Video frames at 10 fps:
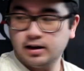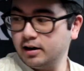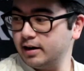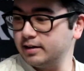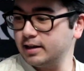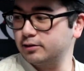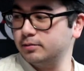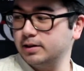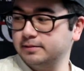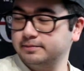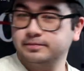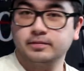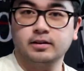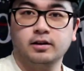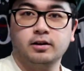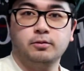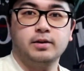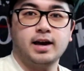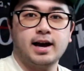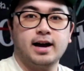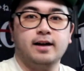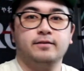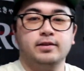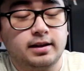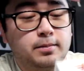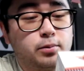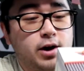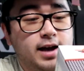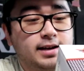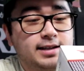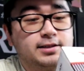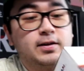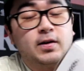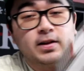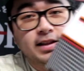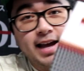Alright, next one. We have, the brand is called